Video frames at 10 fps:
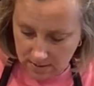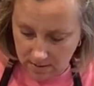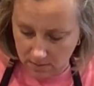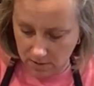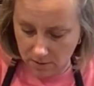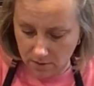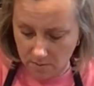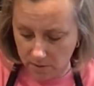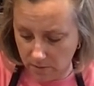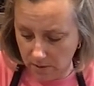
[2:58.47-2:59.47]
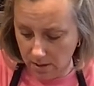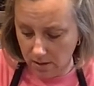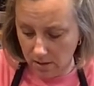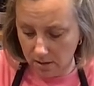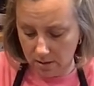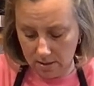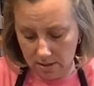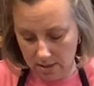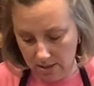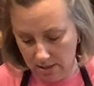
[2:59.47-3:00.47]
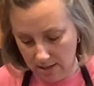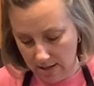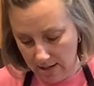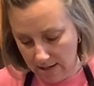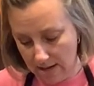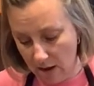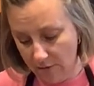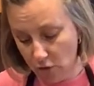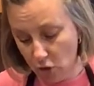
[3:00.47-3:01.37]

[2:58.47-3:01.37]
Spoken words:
We're gonna rub it real good. Now, if you